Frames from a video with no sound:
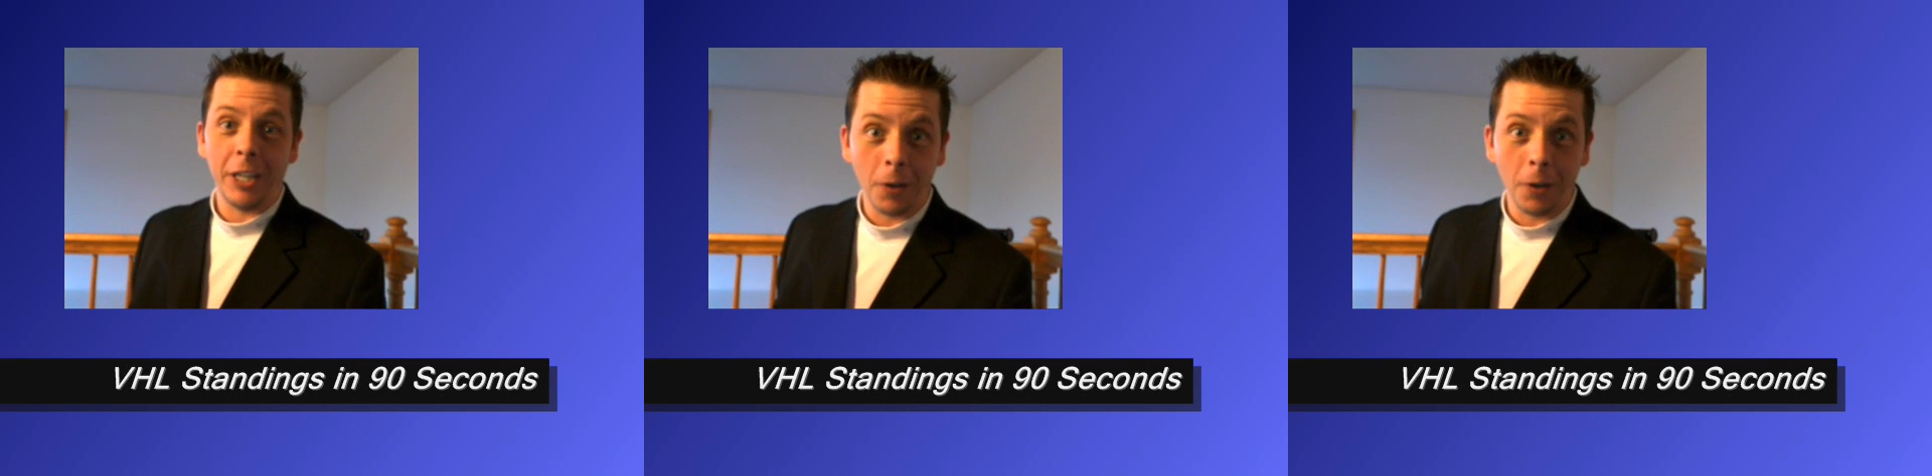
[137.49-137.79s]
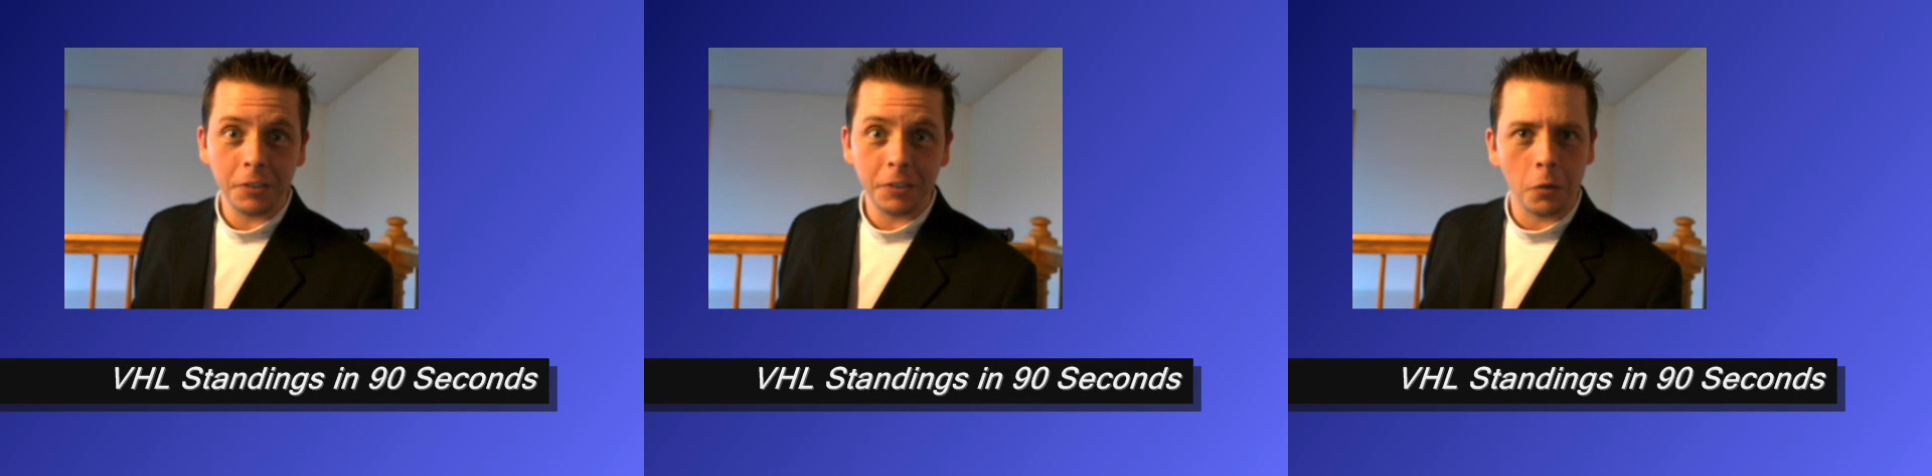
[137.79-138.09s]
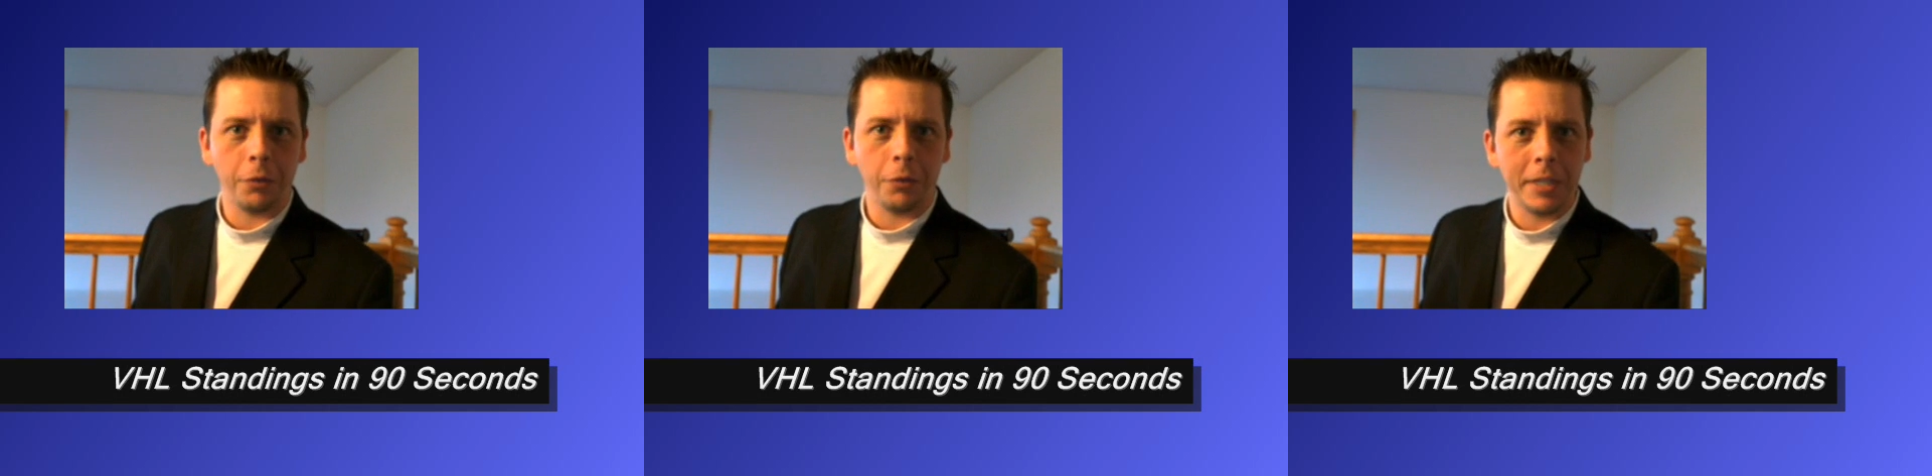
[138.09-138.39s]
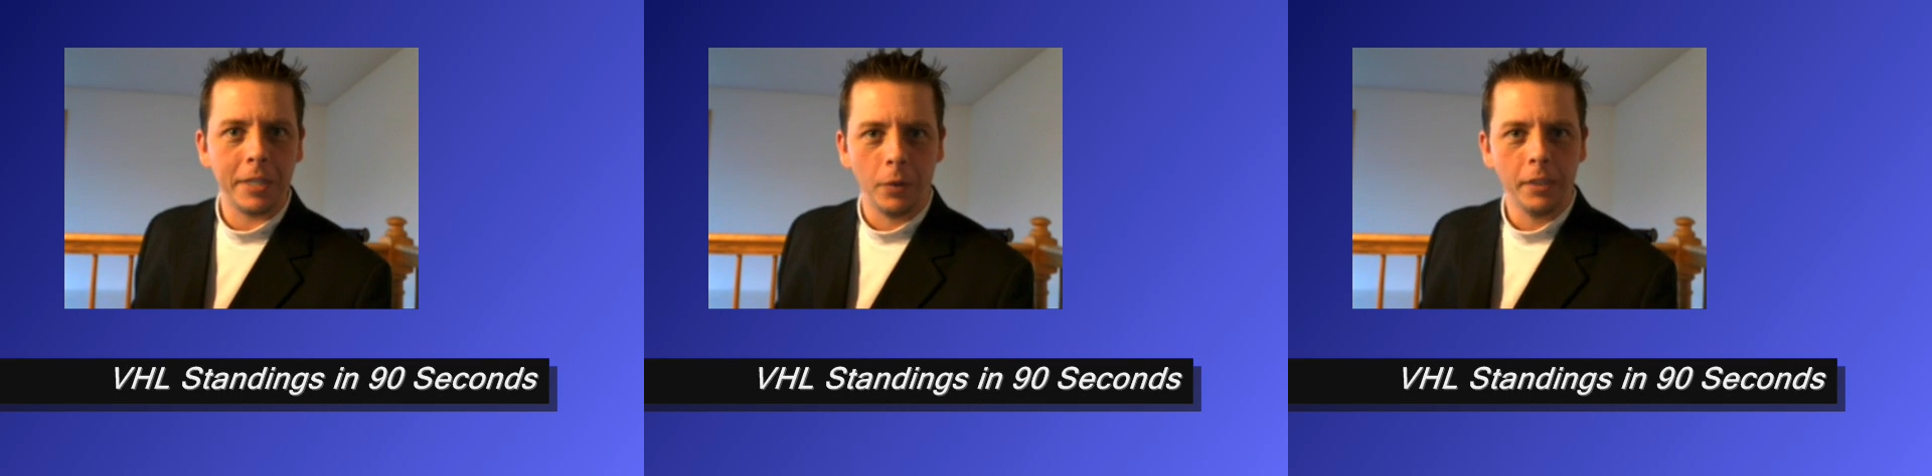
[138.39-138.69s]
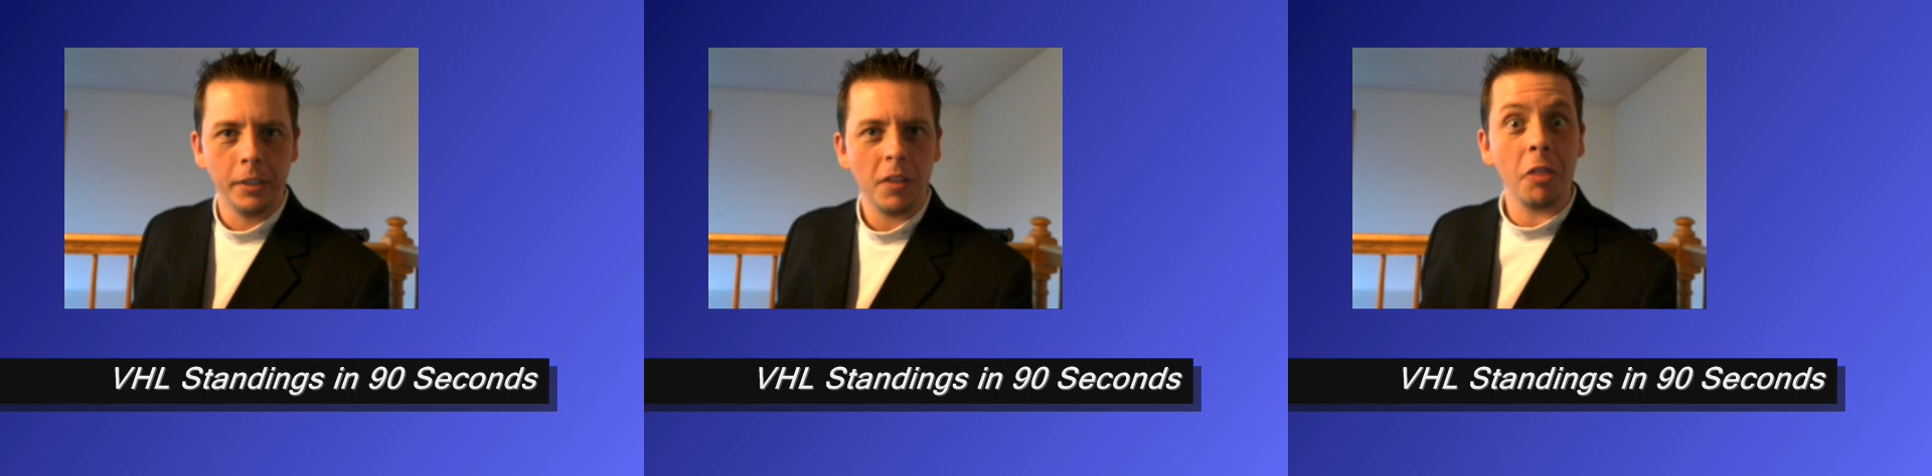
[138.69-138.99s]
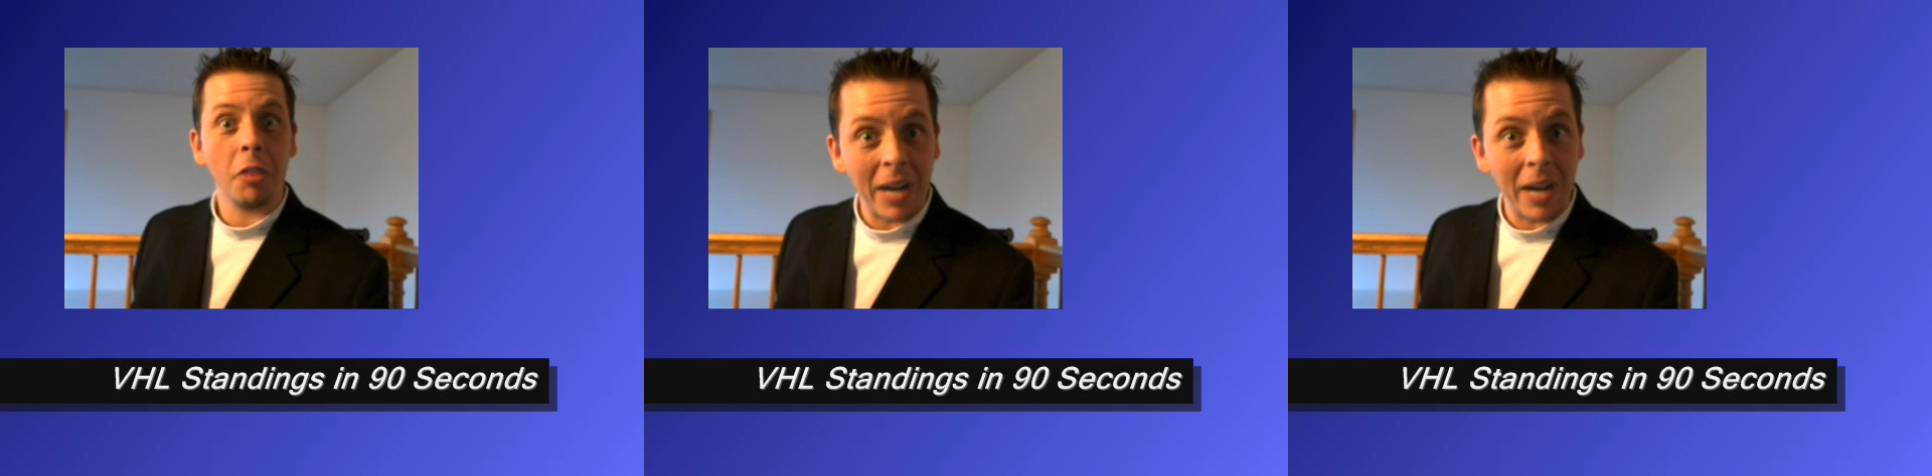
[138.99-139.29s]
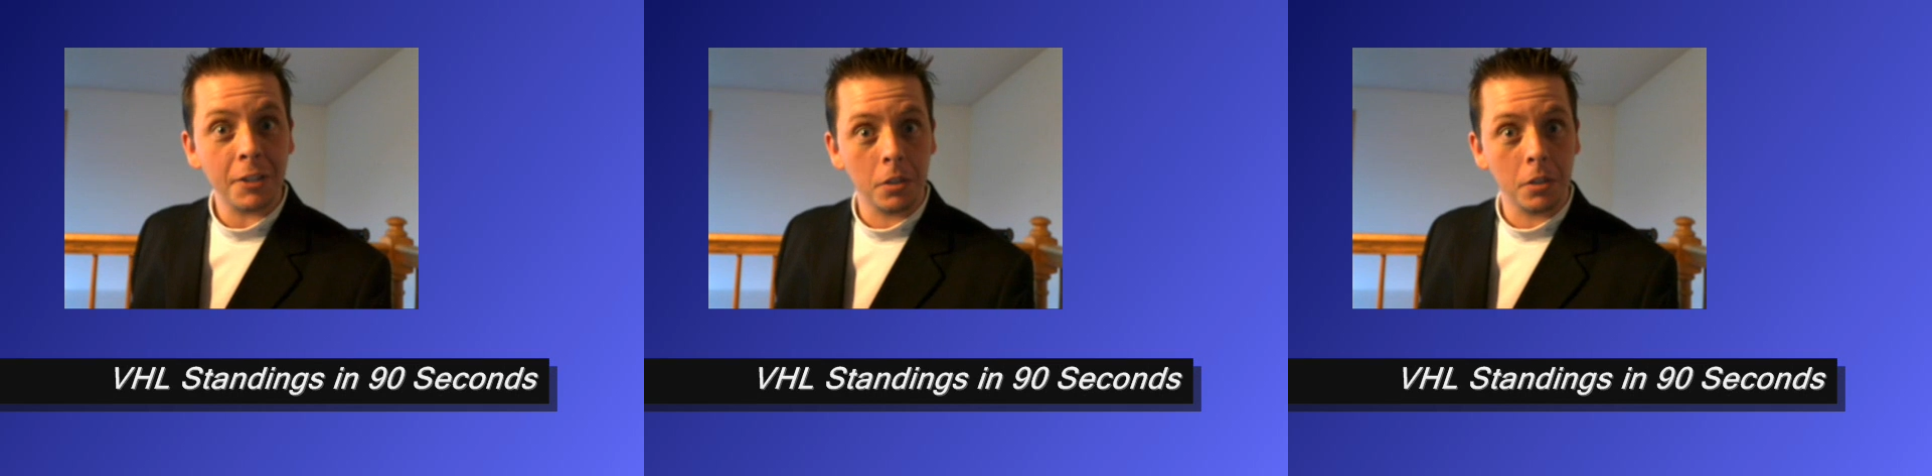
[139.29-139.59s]
They're also three and one. The
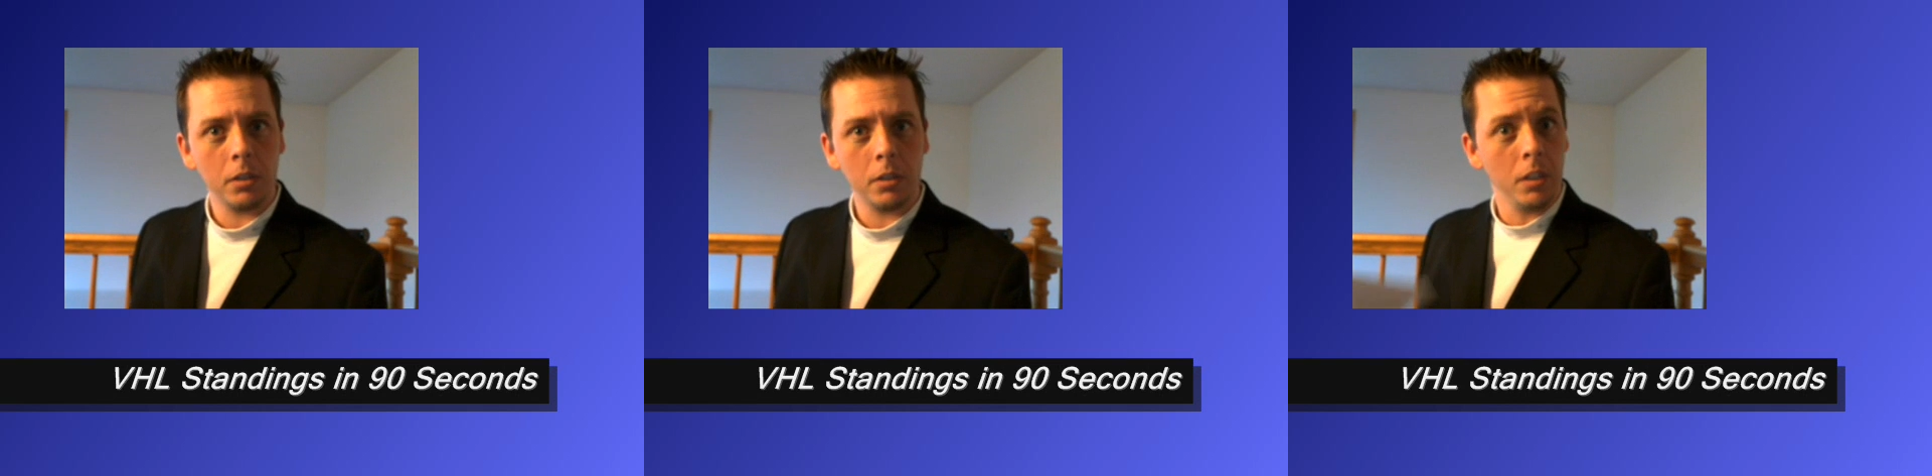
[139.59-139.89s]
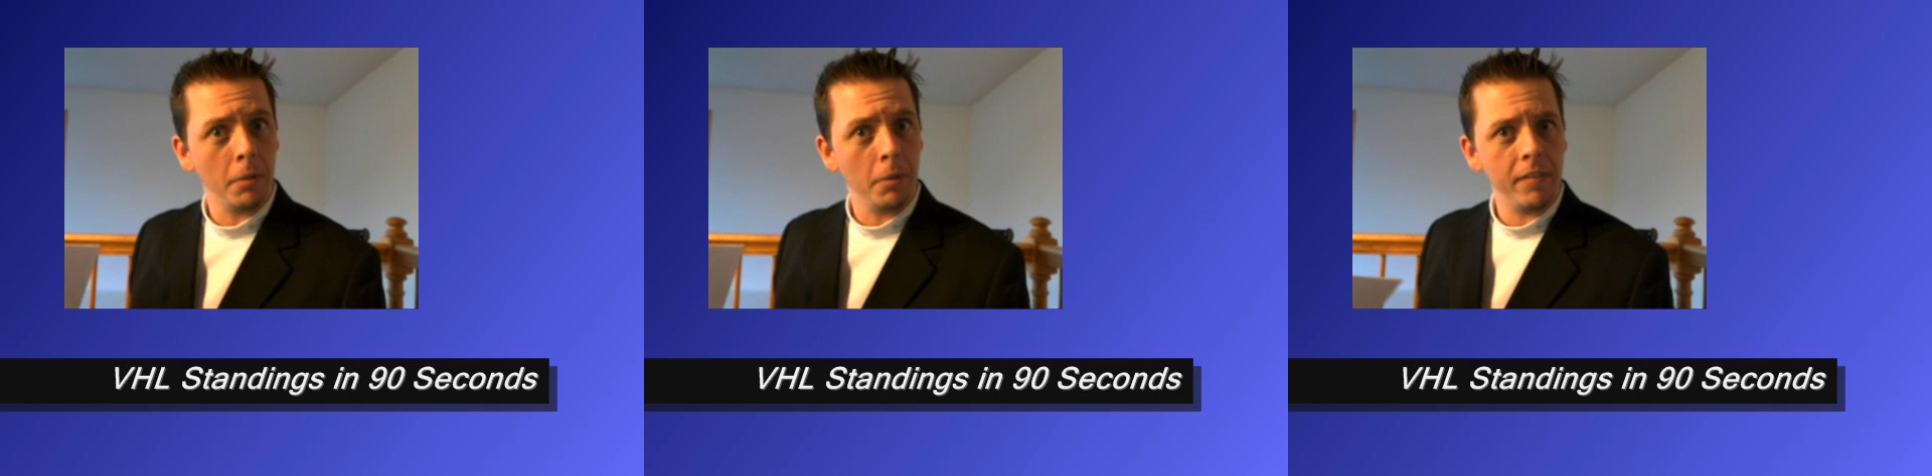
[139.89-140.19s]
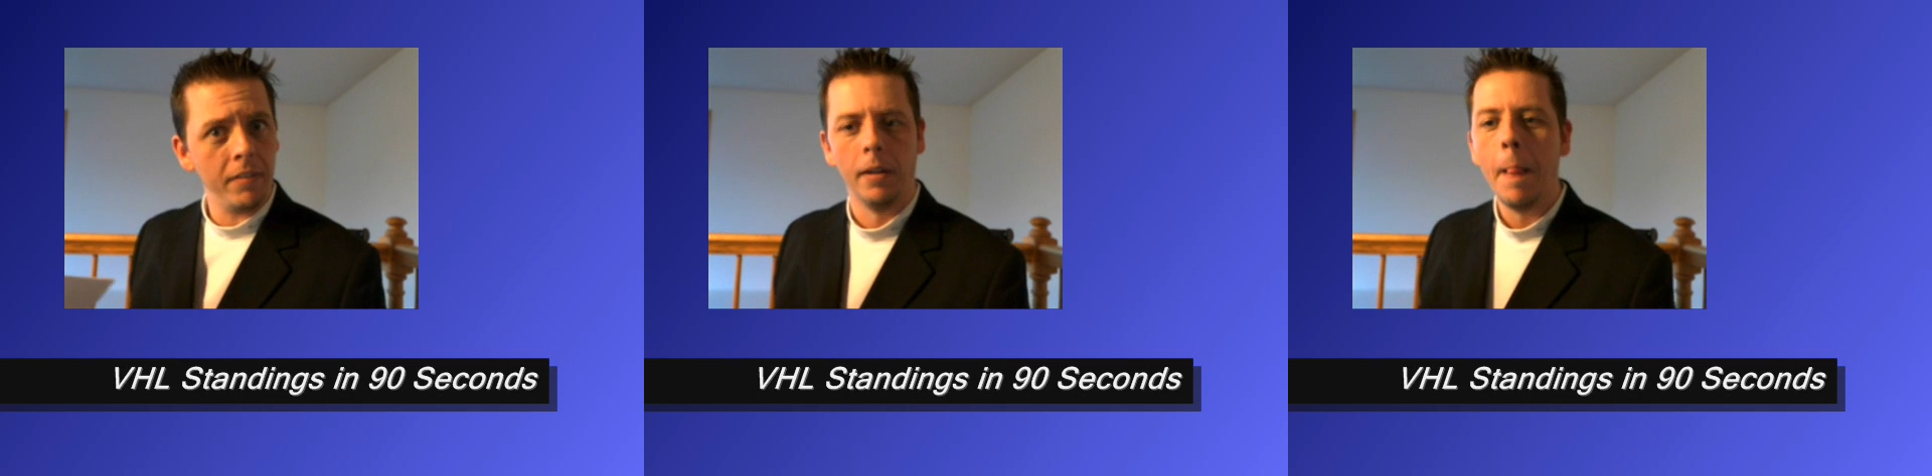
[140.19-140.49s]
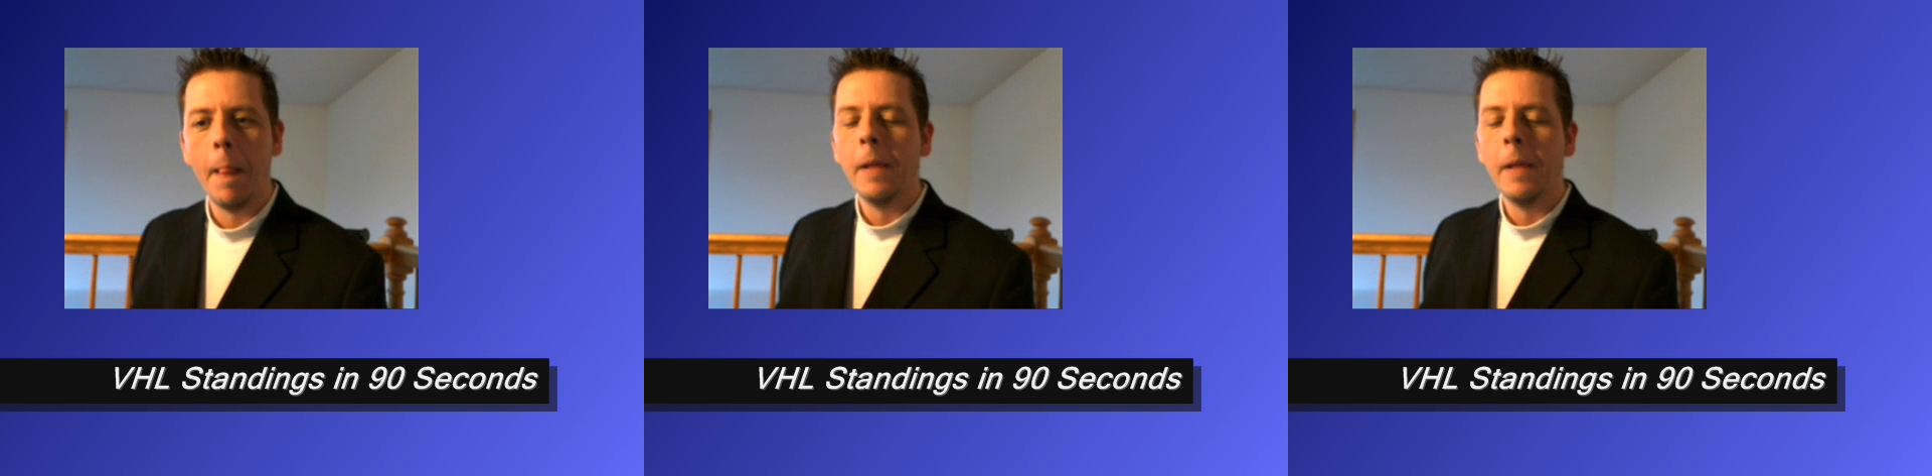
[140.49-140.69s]
Thrashers. Can you believe it?